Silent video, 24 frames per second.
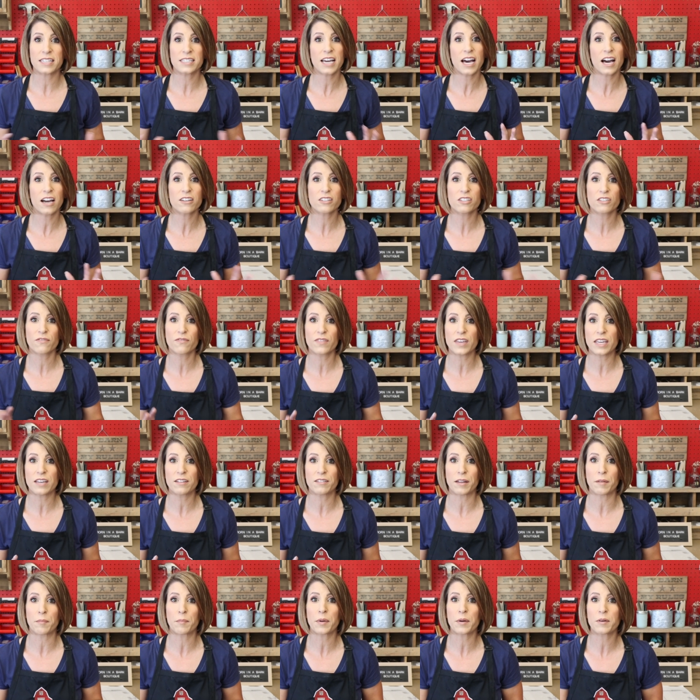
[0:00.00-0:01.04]
touch,
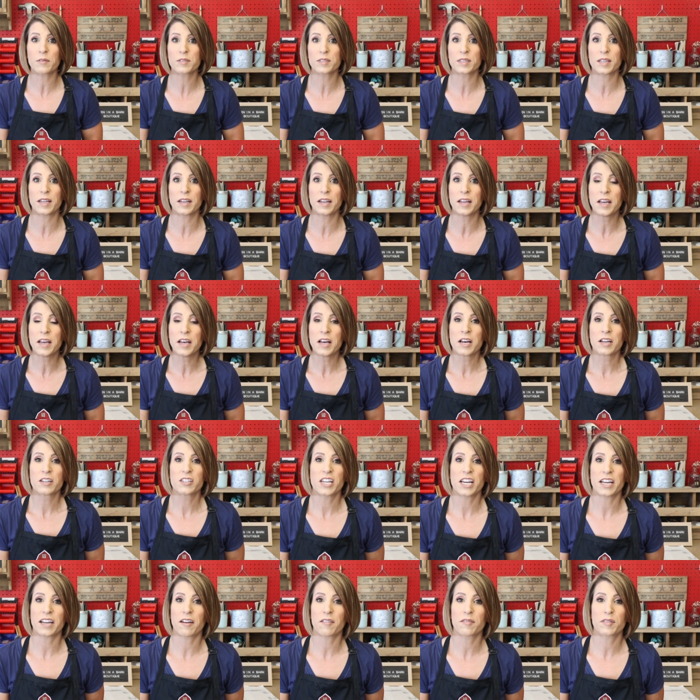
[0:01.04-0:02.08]
feel in person,
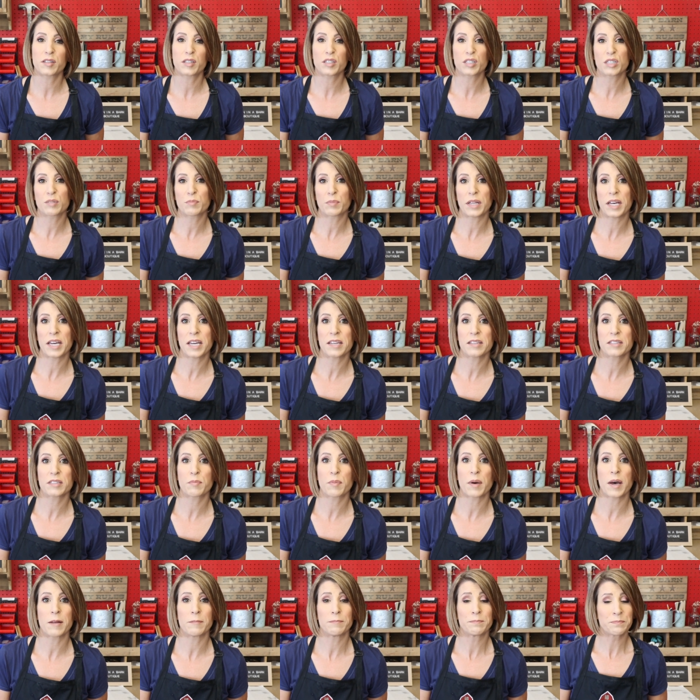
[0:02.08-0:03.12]
check out the displays,
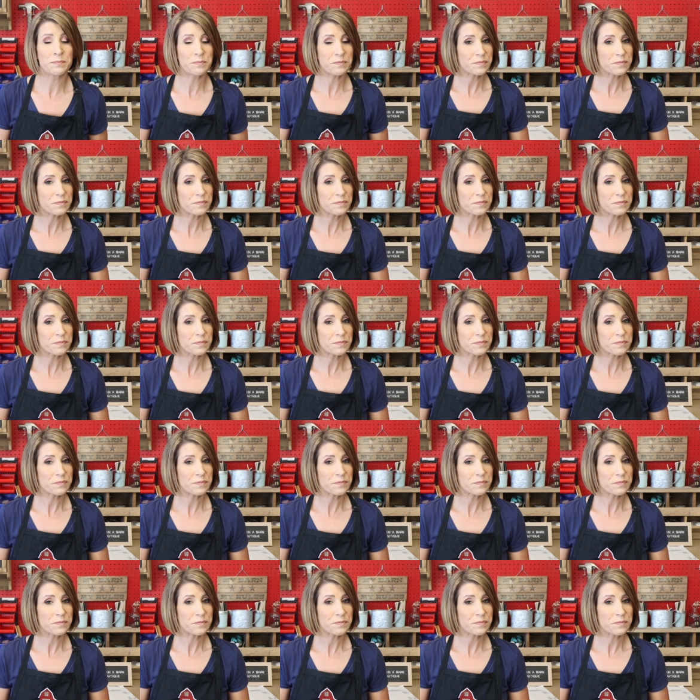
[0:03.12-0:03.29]
but